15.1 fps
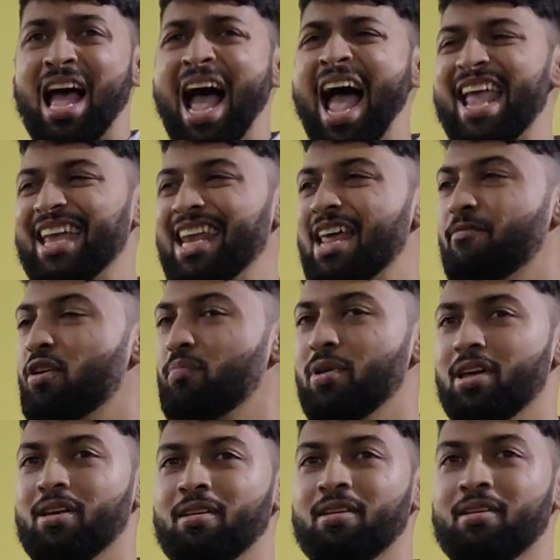I can ever
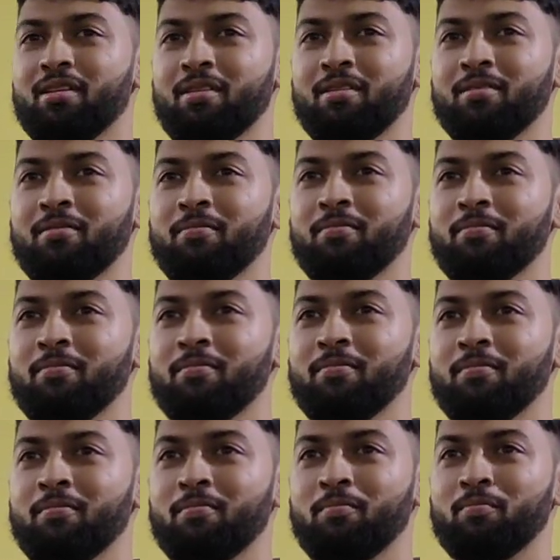be.
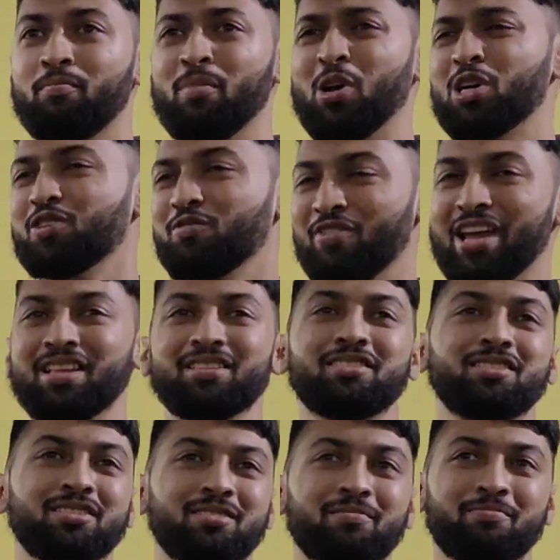Because
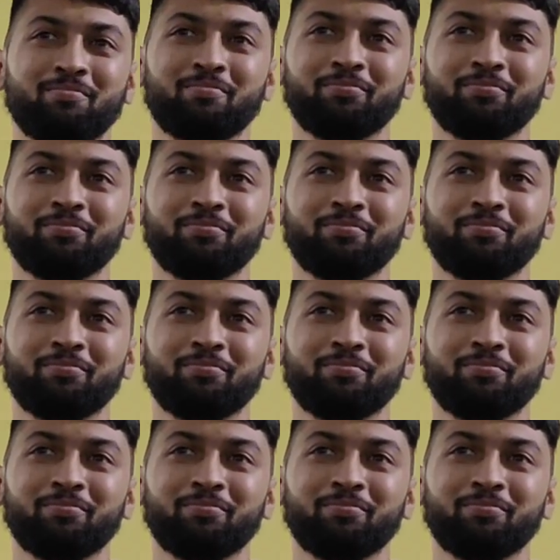friends,